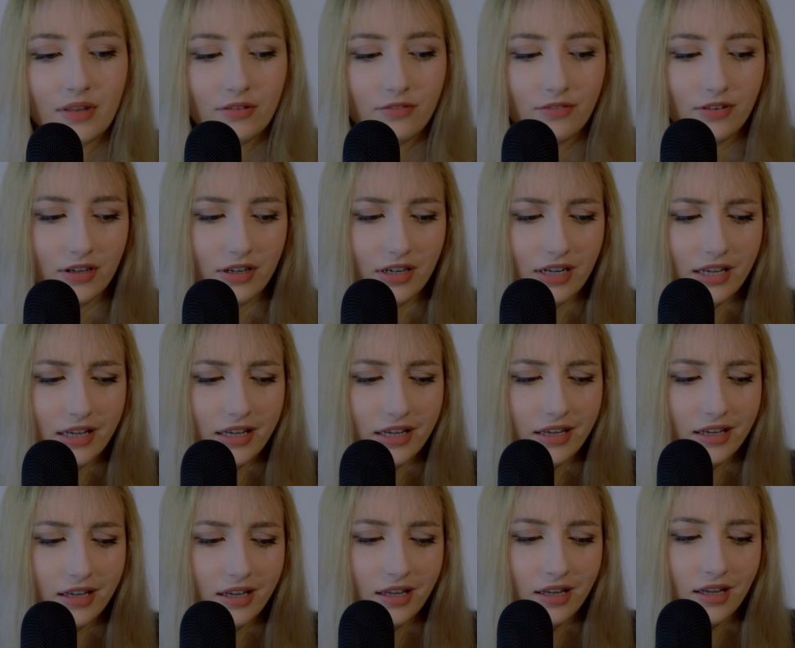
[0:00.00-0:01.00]

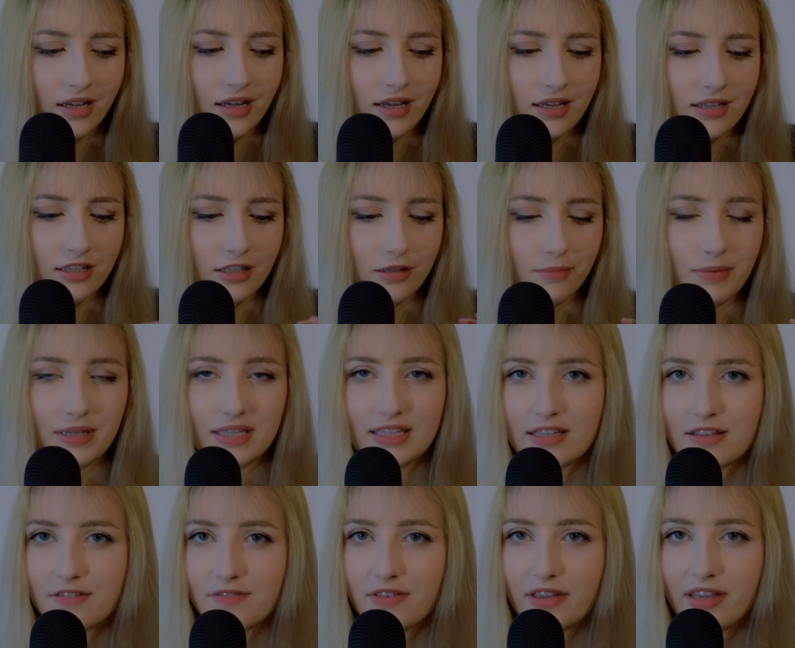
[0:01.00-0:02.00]
very
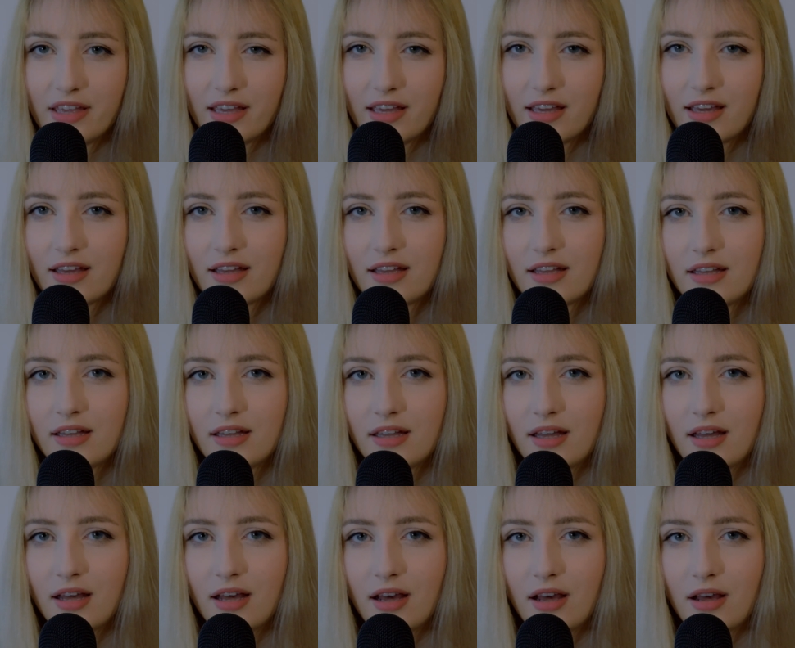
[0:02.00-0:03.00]
specific
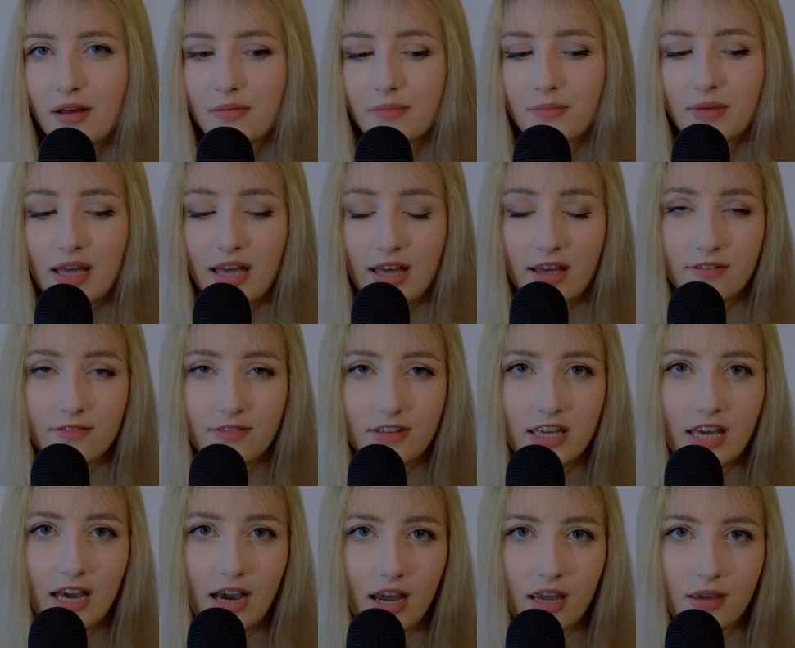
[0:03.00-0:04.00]
heavy
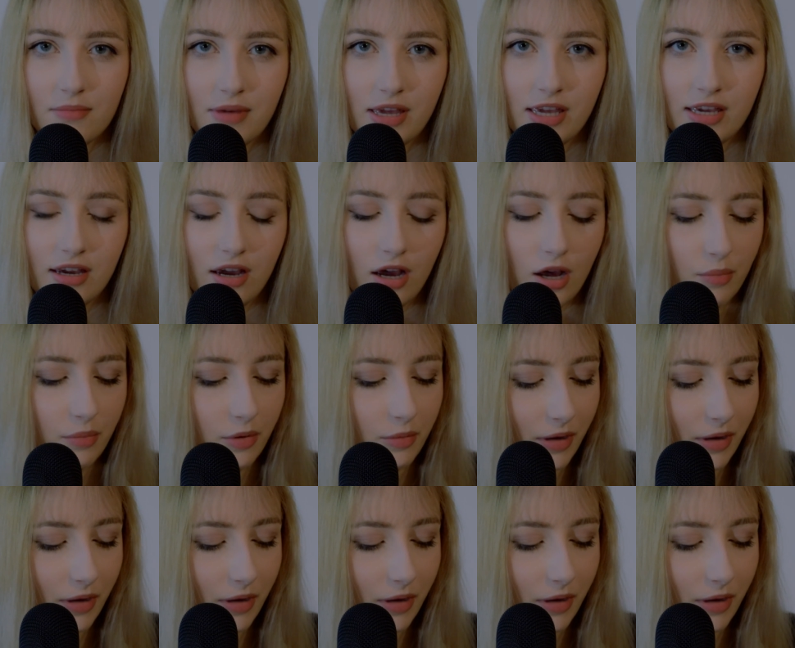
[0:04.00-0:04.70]
eye makeup.